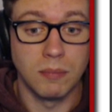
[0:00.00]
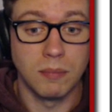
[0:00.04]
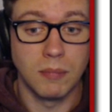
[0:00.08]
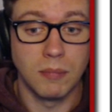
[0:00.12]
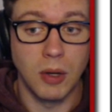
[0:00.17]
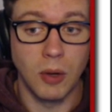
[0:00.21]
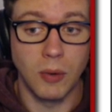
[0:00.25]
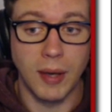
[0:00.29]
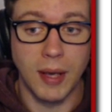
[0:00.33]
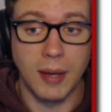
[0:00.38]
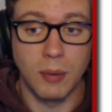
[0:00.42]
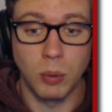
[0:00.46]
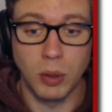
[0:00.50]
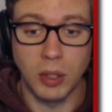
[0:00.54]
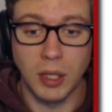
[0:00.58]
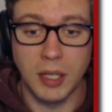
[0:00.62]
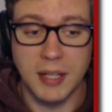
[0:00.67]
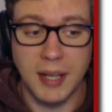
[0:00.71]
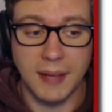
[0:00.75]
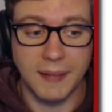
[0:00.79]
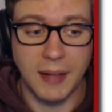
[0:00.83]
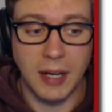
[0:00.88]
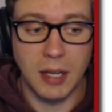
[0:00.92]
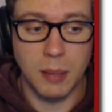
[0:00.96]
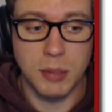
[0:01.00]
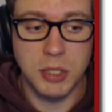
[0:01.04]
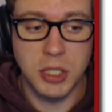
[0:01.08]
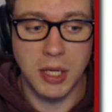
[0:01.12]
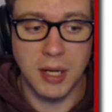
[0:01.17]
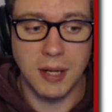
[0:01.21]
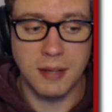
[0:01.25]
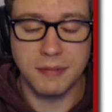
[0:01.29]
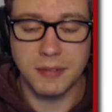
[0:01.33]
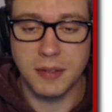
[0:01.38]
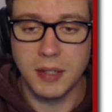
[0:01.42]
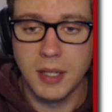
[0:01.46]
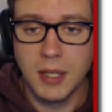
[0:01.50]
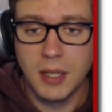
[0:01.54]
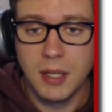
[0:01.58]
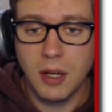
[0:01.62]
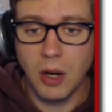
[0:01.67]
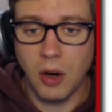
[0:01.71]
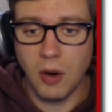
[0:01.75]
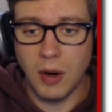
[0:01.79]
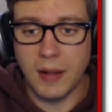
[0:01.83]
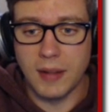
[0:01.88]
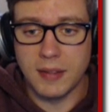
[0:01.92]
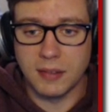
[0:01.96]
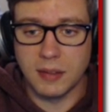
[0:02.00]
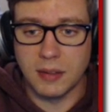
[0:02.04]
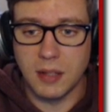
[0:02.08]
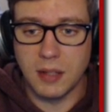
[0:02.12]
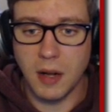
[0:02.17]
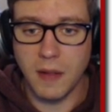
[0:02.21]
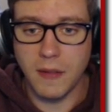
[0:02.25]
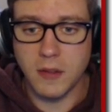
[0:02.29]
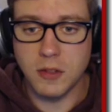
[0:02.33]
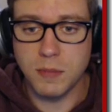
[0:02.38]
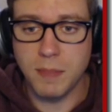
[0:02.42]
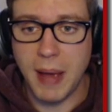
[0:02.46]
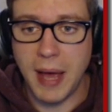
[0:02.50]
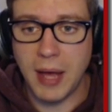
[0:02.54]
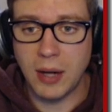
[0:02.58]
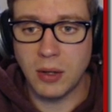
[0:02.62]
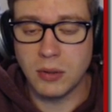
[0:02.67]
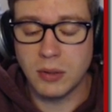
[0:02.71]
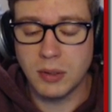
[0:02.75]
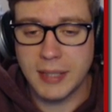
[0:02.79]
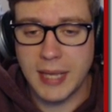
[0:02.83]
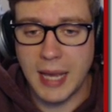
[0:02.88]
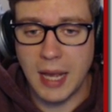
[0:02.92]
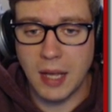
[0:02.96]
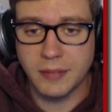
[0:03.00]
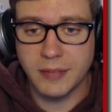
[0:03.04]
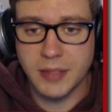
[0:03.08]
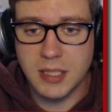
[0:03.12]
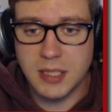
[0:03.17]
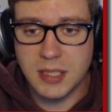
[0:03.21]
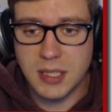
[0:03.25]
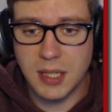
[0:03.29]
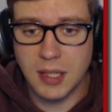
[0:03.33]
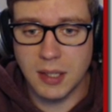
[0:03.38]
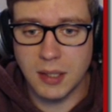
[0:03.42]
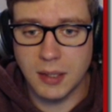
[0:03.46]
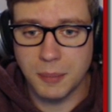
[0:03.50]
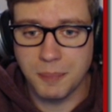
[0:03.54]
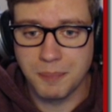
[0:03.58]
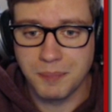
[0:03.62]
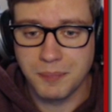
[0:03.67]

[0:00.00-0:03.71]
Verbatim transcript: Okay, we're gonna take that image off. All right, let's continue this battle. Calvin's here.